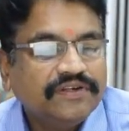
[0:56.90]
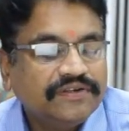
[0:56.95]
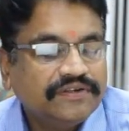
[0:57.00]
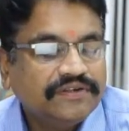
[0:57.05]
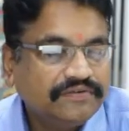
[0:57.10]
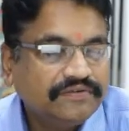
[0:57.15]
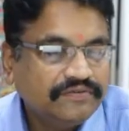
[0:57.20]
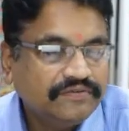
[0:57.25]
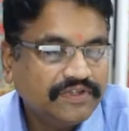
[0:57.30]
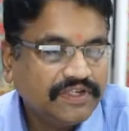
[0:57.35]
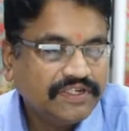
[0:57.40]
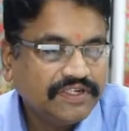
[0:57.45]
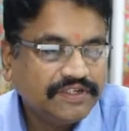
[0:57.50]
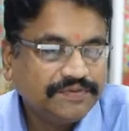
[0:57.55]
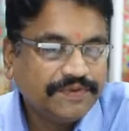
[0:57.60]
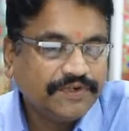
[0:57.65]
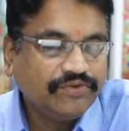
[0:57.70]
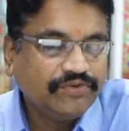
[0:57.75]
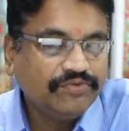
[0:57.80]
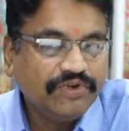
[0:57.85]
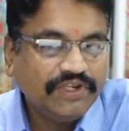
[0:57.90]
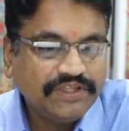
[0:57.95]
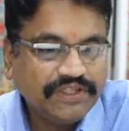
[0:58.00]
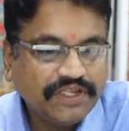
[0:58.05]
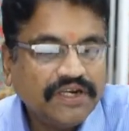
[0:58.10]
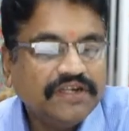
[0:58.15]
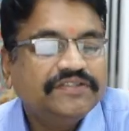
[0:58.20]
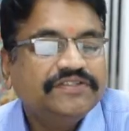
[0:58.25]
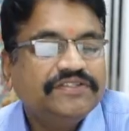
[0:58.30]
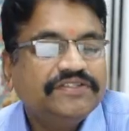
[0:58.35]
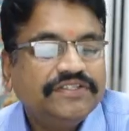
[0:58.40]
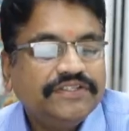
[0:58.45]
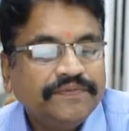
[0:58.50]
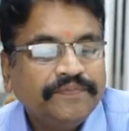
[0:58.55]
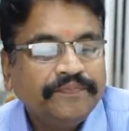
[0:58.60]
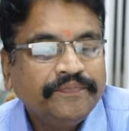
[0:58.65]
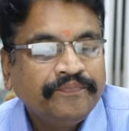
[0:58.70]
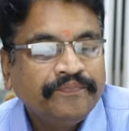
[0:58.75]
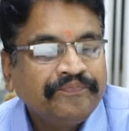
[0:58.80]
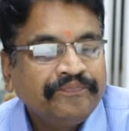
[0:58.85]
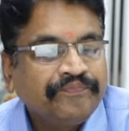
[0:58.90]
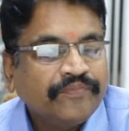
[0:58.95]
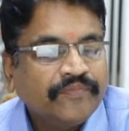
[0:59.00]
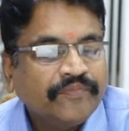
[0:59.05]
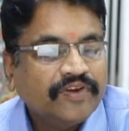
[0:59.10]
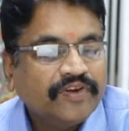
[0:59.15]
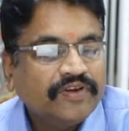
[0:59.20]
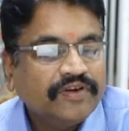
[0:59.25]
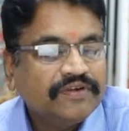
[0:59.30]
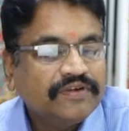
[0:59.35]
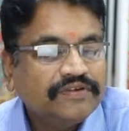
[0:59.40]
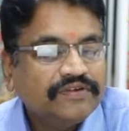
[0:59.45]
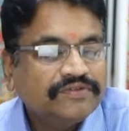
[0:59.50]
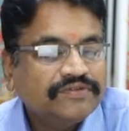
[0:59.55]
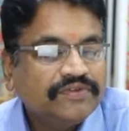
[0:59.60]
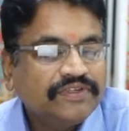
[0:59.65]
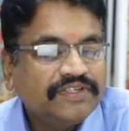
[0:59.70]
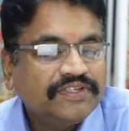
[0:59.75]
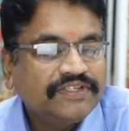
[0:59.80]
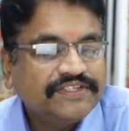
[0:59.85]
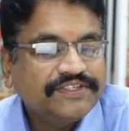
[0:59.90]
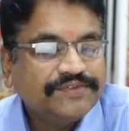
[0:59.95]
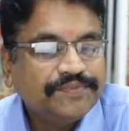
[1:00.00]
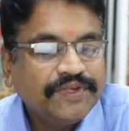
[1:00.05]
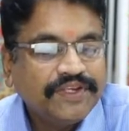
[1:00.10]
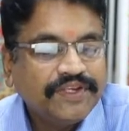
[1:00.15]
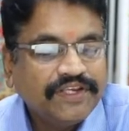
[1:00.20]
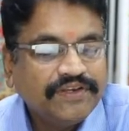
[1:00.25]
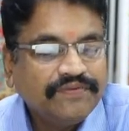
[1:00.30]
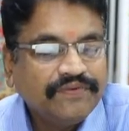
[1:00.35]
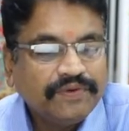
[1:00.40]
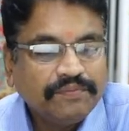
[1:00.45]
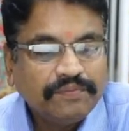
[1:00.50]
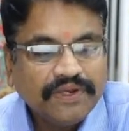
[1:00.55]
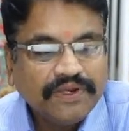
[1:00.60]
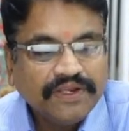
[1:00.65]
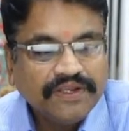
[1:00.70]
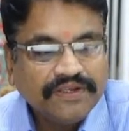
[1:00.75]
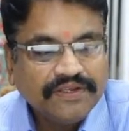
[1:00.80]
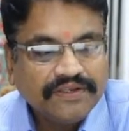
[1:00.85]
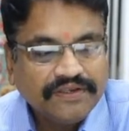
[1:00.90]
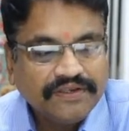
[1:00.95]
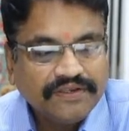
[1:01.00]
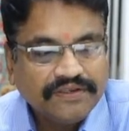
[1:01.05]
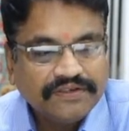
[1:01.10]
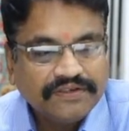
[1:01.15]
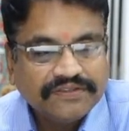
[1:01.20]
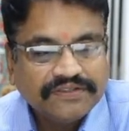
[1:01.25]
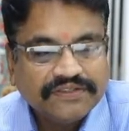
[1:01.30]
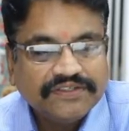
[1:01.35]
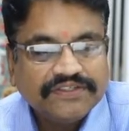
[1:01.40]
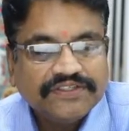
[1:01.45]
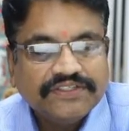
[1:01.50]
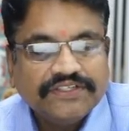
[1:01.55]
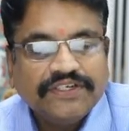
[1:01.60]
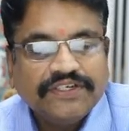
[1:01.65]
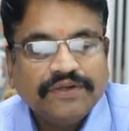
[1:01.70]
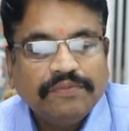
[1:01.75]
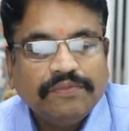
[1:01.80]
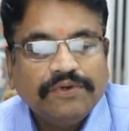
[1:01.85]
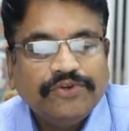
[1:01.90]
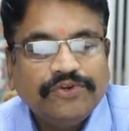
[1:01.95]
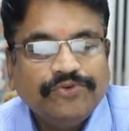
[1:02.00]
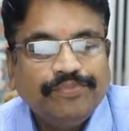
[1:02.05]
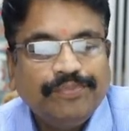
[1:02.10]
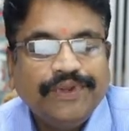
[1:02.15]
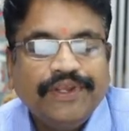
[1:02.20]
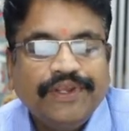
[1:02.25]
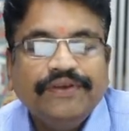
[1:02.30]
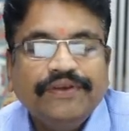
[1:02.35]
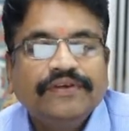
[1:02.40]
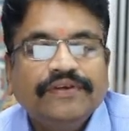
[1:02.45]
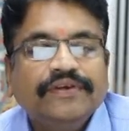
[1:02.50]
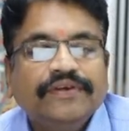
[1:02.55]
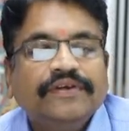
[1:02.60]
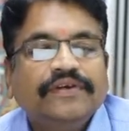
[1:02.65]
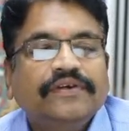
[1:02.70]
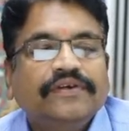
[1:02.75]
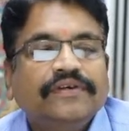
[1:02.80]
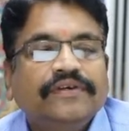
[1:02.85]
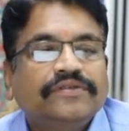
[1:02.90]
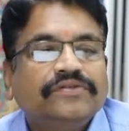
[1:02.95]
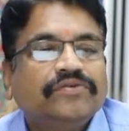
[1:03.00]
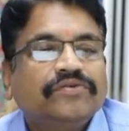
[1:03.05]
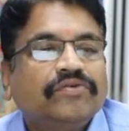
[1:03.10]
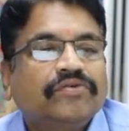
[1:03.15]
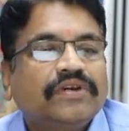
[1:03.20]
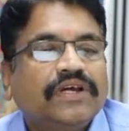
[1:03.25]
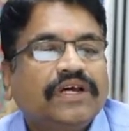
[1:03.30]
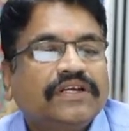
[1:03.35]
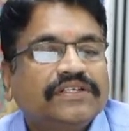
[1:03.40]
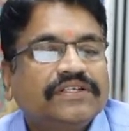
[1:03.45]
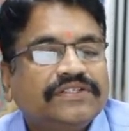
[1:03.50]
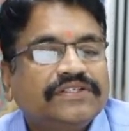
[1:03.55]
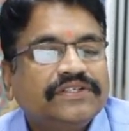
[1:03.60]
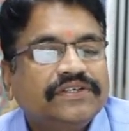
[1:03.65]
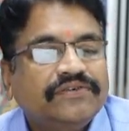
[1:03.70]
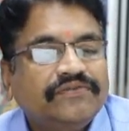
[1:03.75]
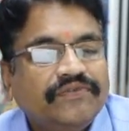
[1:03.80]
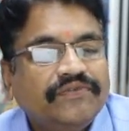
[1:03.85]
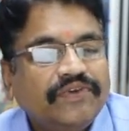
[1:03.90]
with respect to lithology. So this is being given by CGWB. So on courtesy, we are